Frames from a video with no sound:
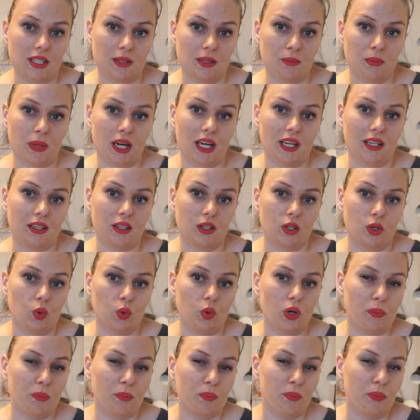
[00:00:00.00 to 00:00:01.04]
it might
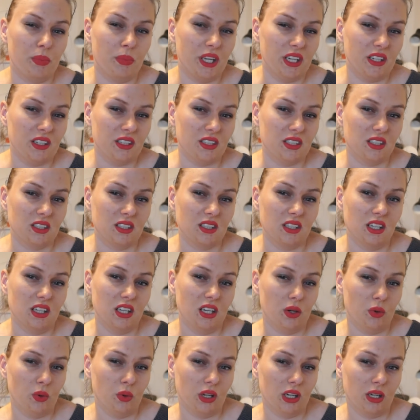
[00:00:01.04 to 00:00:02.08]
go a bit
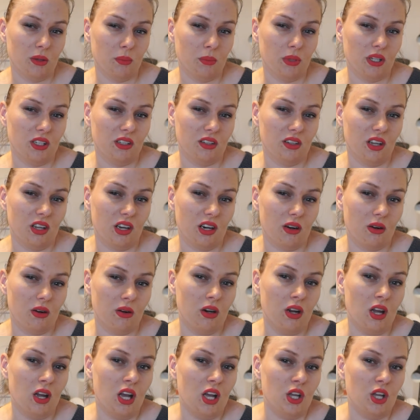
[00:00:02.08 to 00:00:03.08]
here and a bit there.